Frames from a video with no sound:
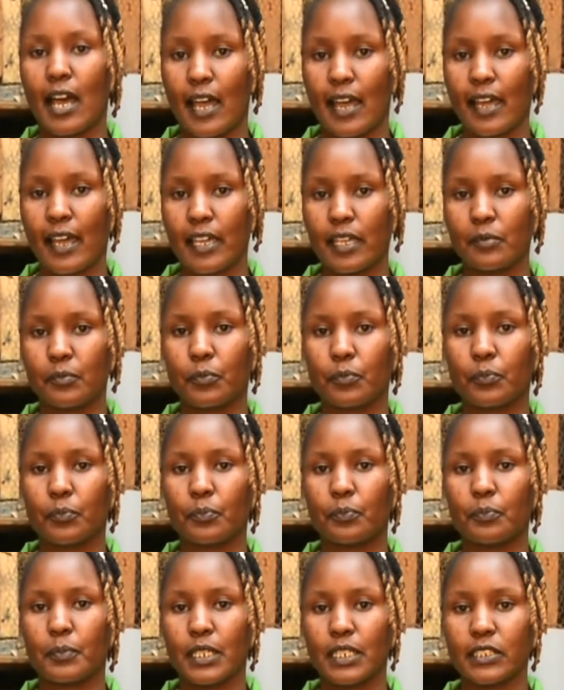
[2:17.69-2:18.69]
high
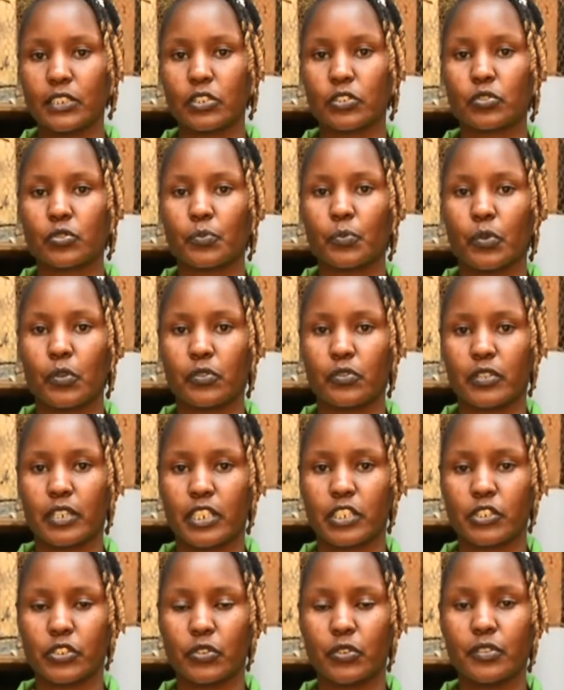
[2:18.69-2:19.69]
meat to bone
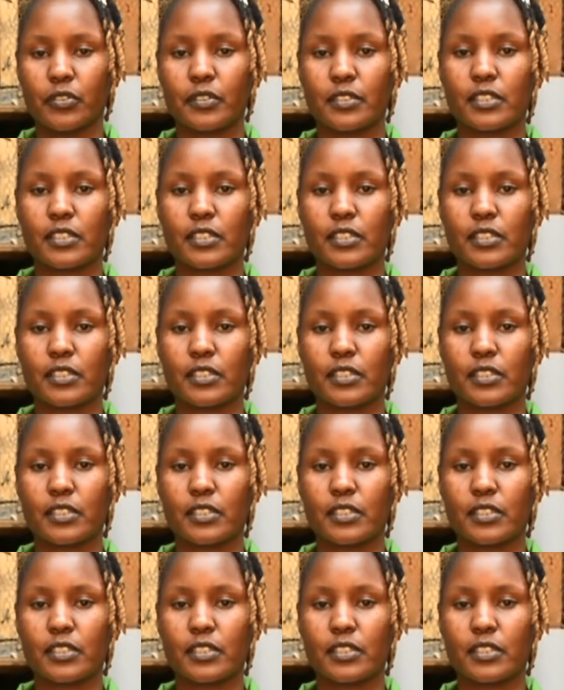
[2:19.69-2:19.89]
ratio,